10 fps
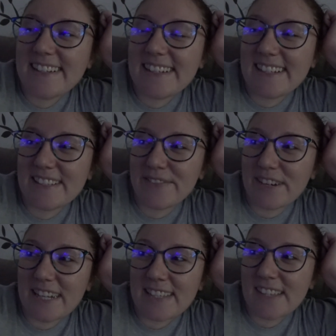It's
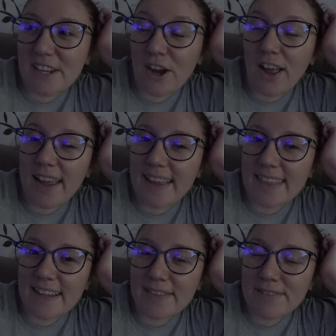funny. It's like all I can
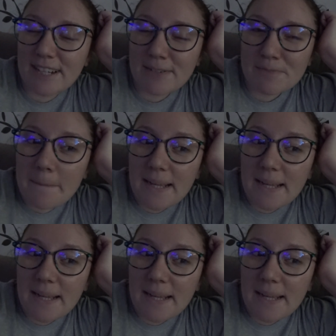think of now.